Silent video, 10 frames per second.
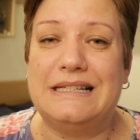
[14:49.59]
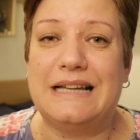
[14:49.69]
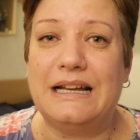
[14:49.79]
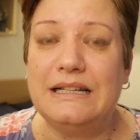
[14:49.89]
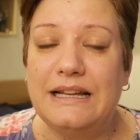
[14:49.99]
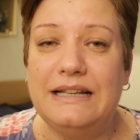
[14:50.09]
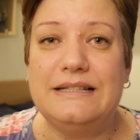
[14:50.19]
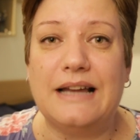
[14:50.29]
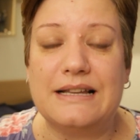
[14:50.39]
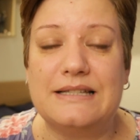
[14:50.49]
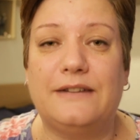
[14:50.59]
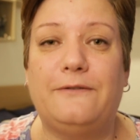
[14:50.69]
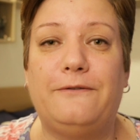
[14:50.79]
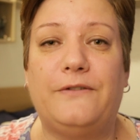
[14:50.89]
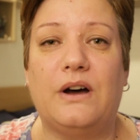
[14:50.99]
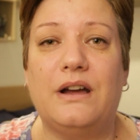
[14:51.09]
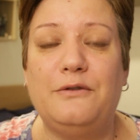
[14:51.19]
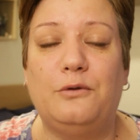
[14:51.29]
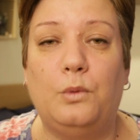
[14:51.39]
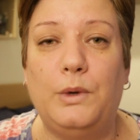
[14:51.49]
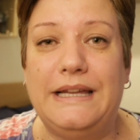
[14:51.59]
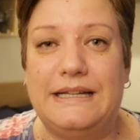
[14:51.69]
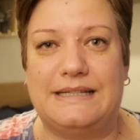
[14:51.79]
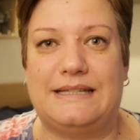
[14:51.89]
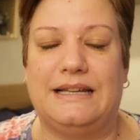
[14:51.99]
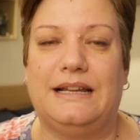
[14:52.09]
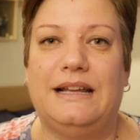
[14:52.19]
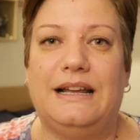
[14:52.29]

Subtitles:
done and dusted. 5 weeks.